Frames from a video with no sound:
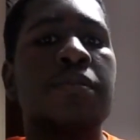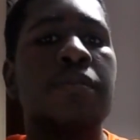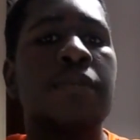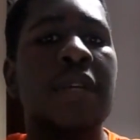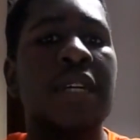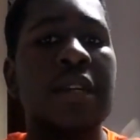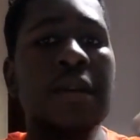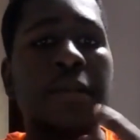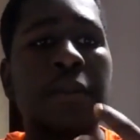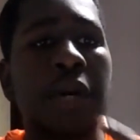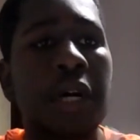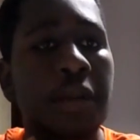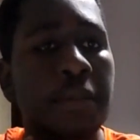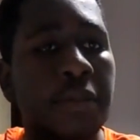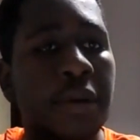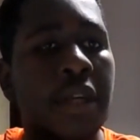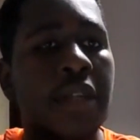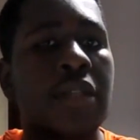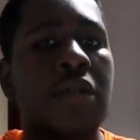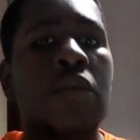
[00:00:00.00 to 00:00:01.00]
Eobard
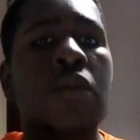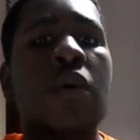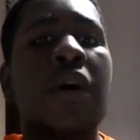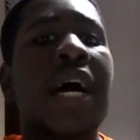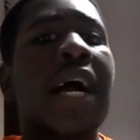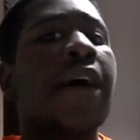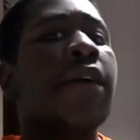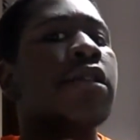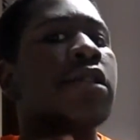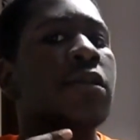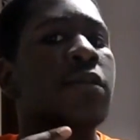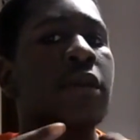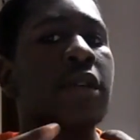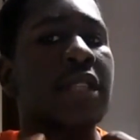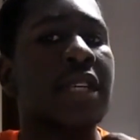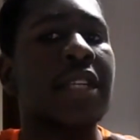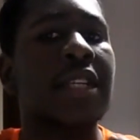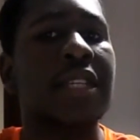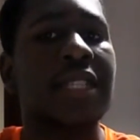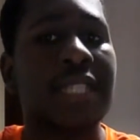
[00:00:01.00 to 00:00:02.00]
person, not Harrison
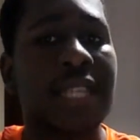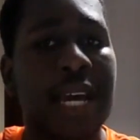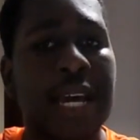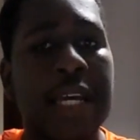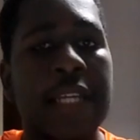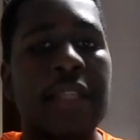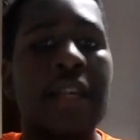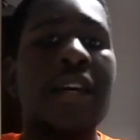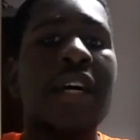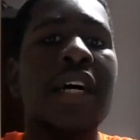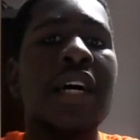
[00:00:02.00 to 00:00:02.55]
Wells in disguise.